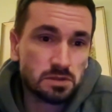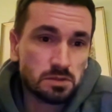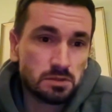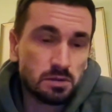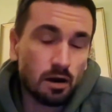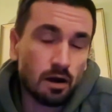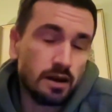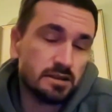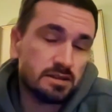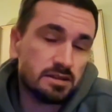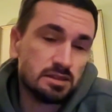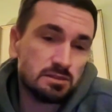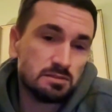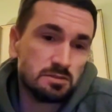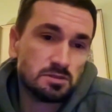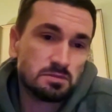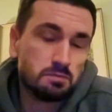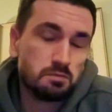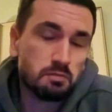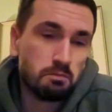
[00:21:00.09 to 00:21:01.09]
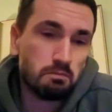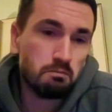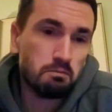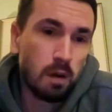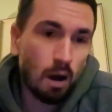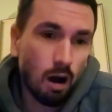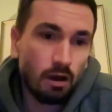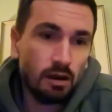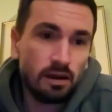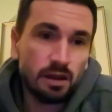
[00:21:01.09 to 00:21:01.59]
ISIS was
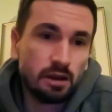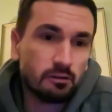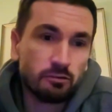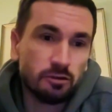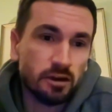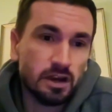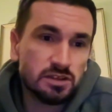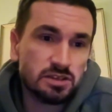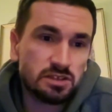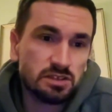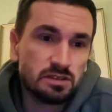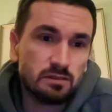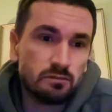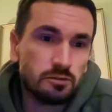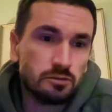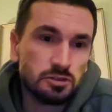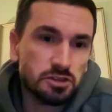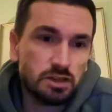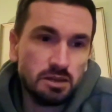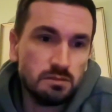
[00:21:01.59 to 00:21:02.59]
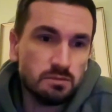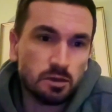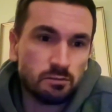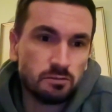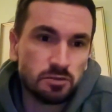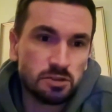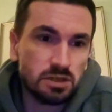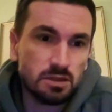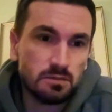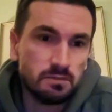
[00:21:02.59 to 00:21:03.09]
partly a creation of the regime. The
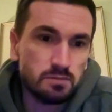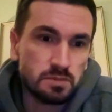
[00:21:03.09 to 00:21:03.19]
regime